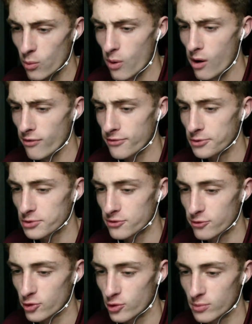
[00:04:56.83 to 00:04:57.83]
Waffles
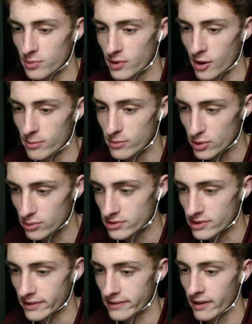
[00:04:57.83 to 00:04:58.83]
Films
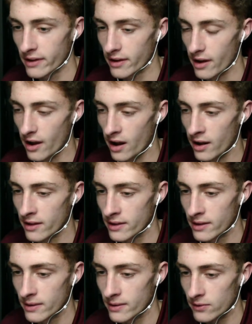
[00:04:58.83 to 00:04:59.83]
Music. Uh,
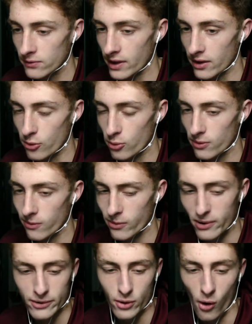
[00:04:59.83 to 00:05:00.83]
yeah,
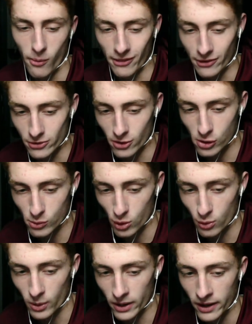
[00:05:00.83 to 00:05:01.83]
we're gonna talk about the song
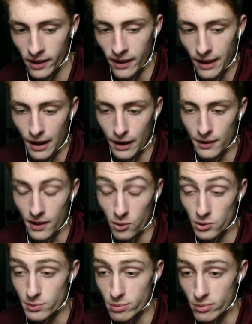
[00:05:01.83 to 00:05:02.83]
real quick. Uh, that
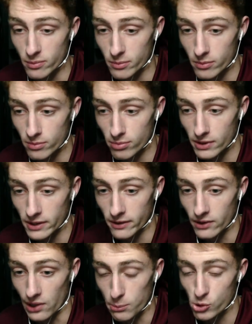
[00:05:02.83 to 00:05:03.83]
was pretty good. The